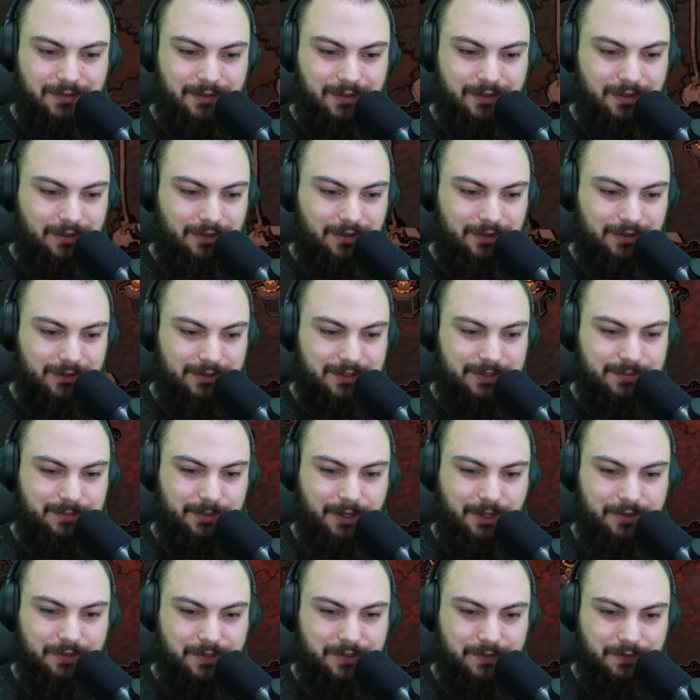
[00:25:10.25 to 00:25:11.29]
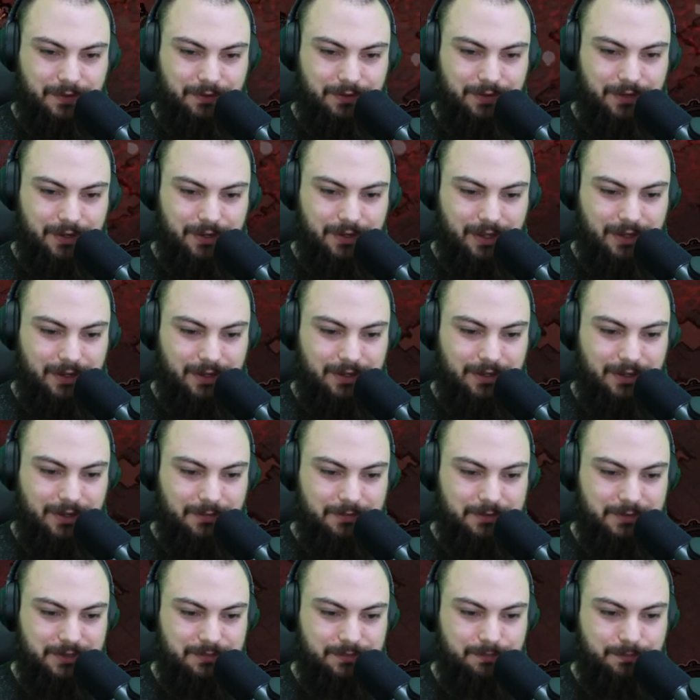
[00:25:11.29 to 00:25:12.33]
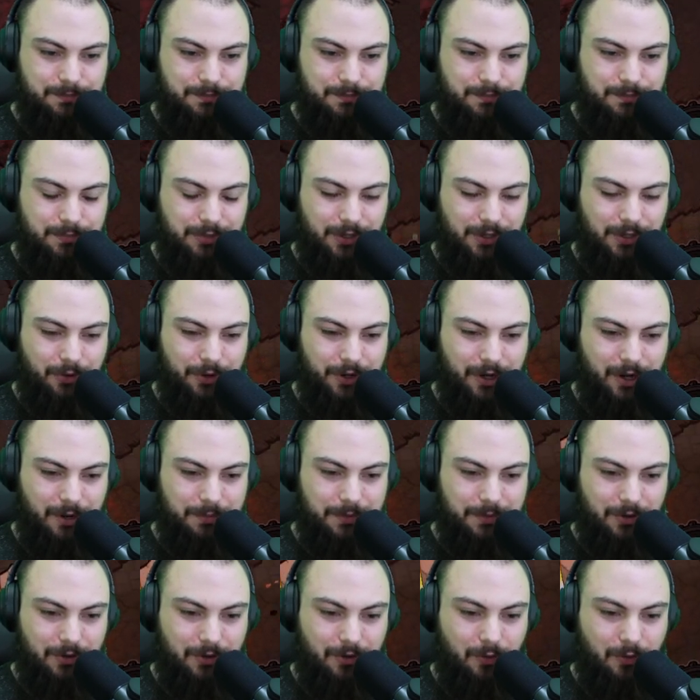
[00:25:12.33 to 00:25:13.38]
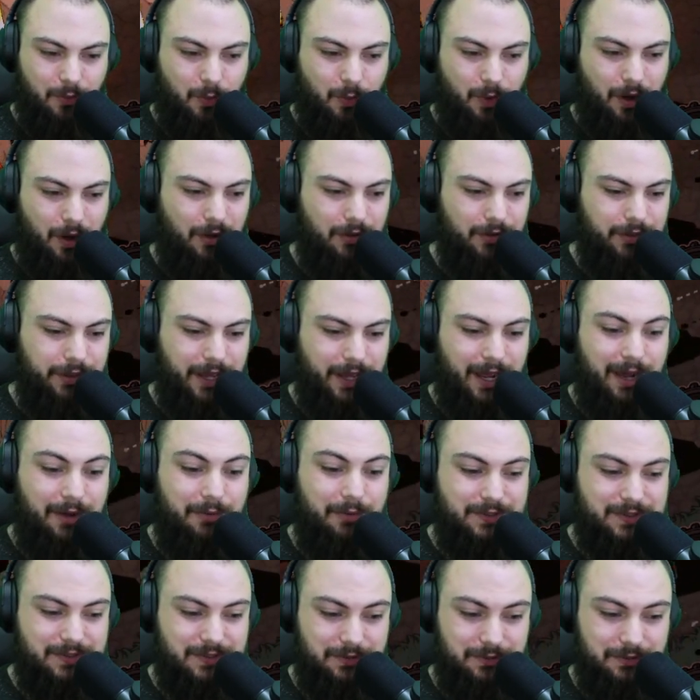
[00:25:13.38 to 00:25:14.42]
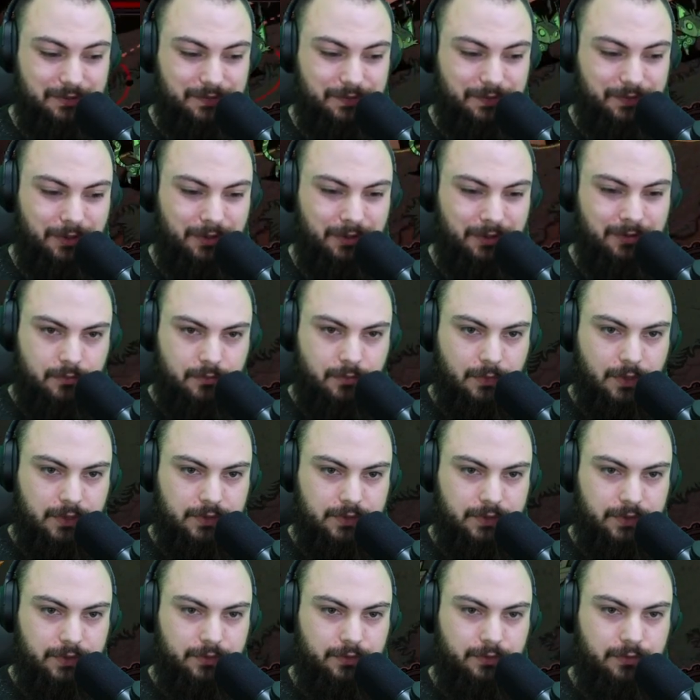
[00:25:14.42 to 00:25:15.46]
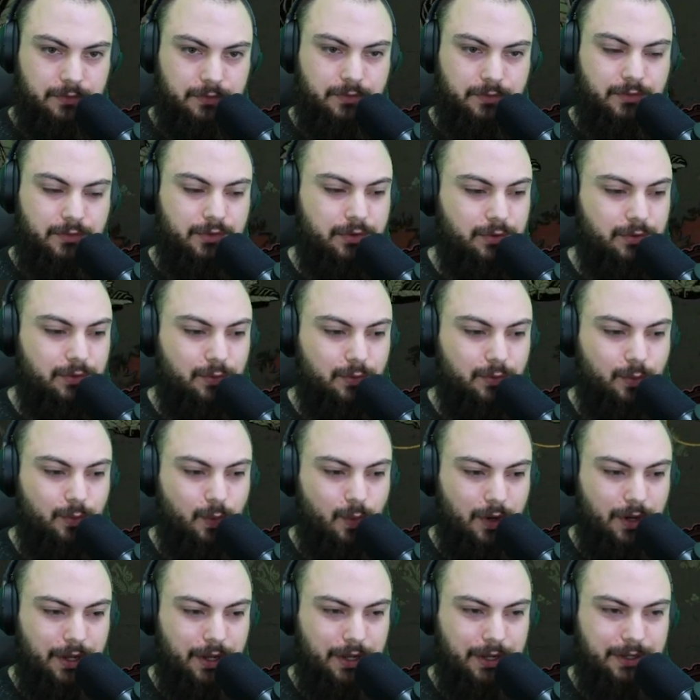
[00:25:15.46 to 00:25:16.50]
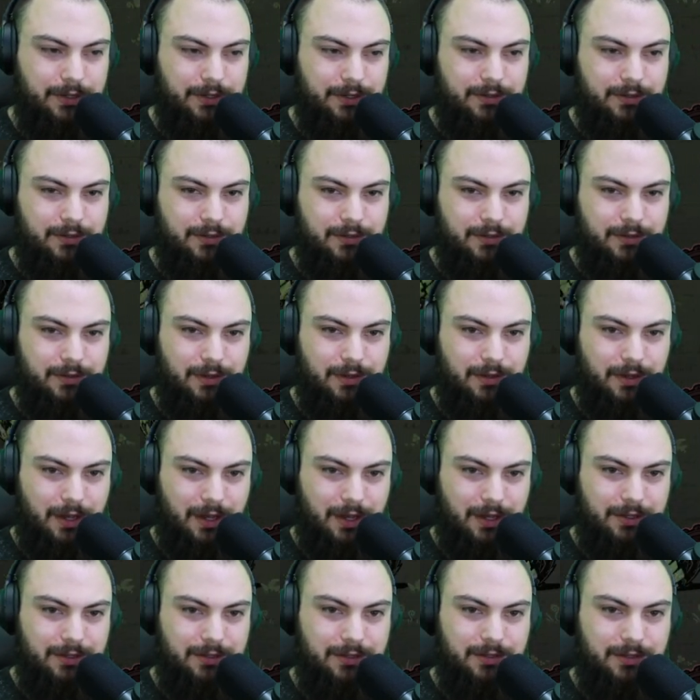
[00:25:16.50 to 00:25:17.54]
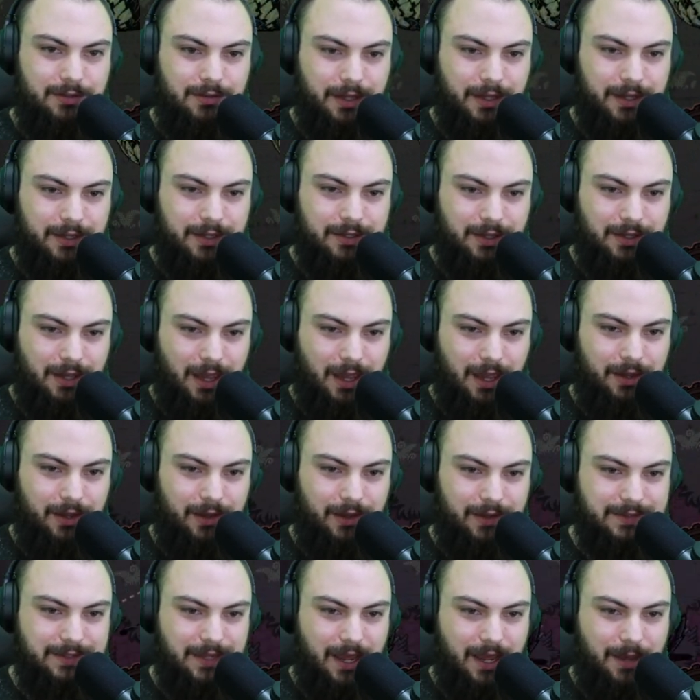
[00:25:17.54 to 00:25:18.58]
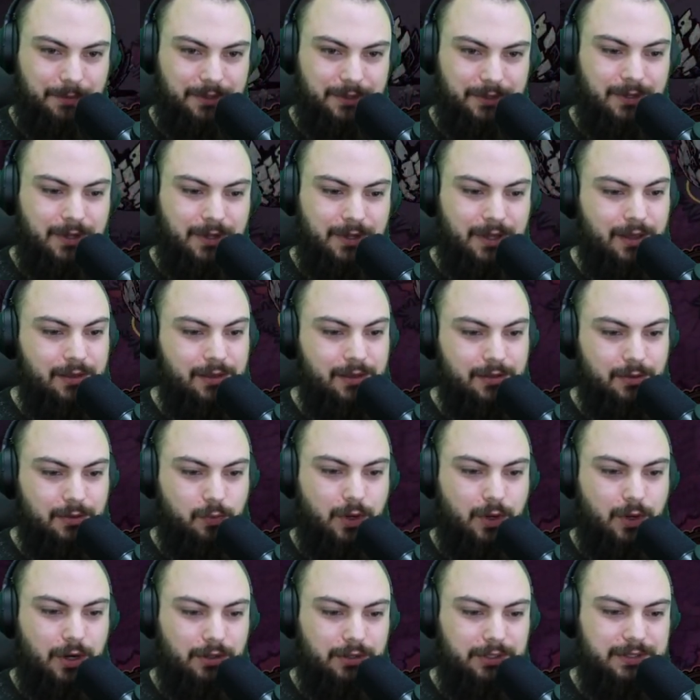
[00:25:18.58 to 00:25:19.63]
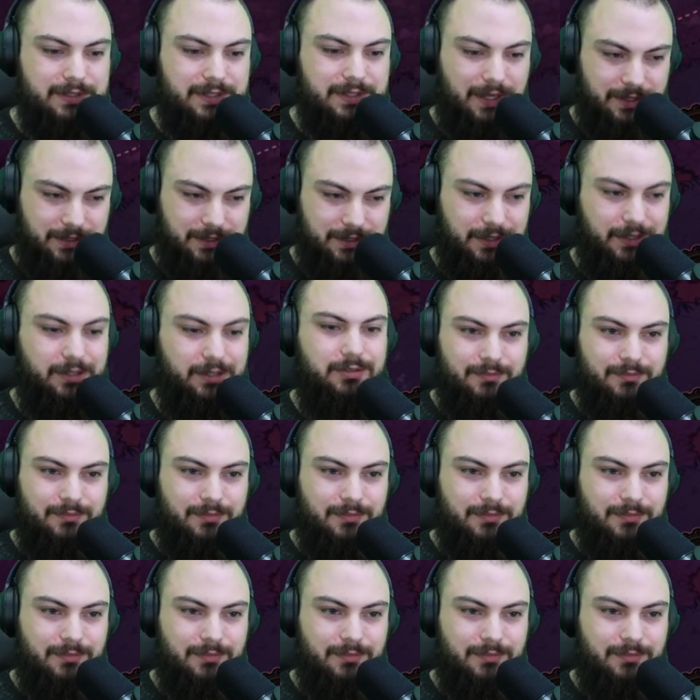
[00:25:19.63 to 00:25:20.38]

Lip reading: Get a little explosive over there that ended up just blowing up the whole wall. That was useful. 2, 1, and let chaos happen. The world is ending.